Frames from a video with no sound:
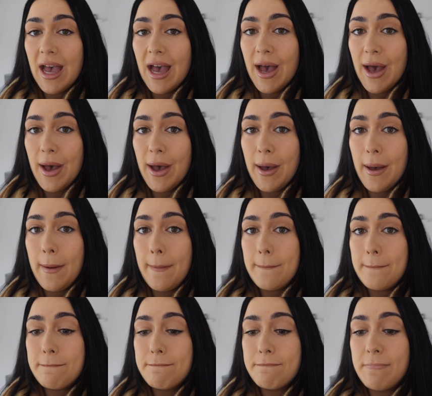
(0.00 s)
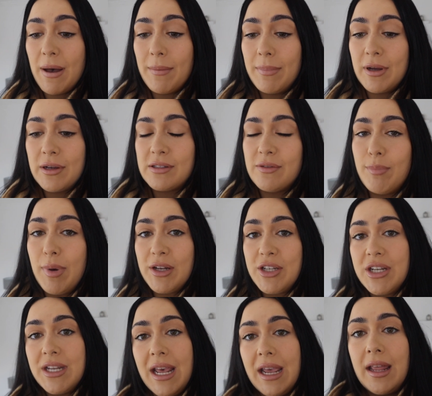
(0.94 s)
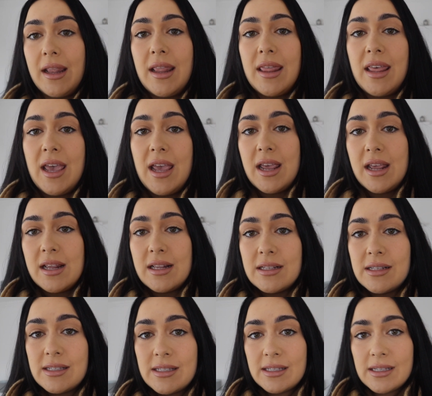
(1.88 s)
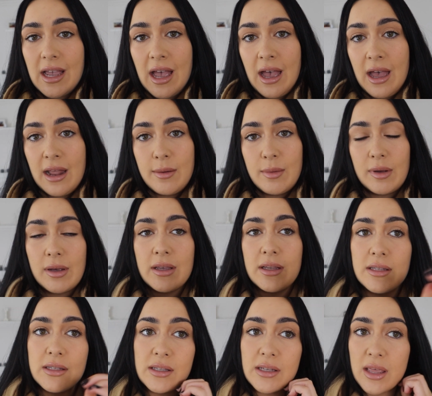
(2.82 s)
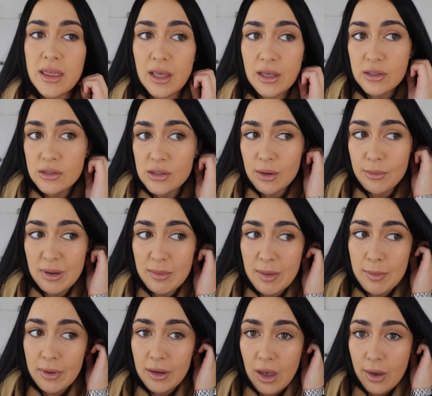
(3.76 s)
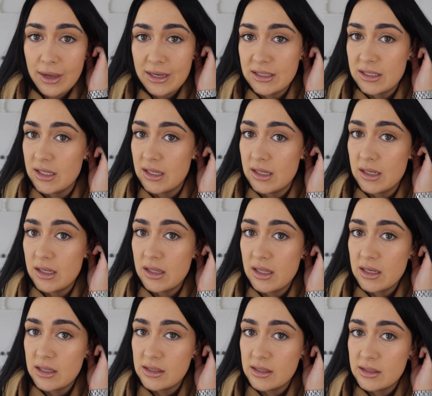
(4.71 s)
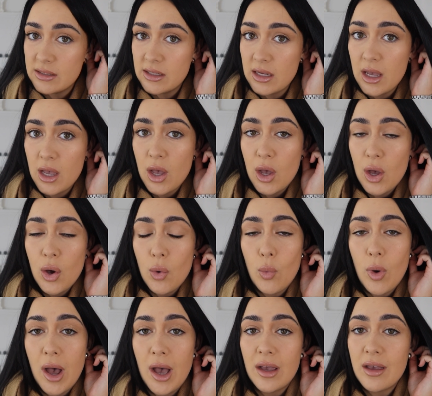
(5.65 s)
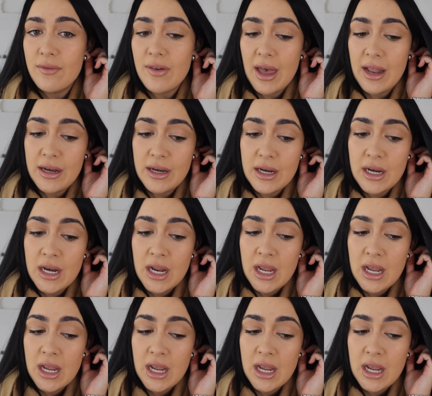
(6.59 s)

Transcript: But because of budgeting and things, and because I think so many people are going to this work event,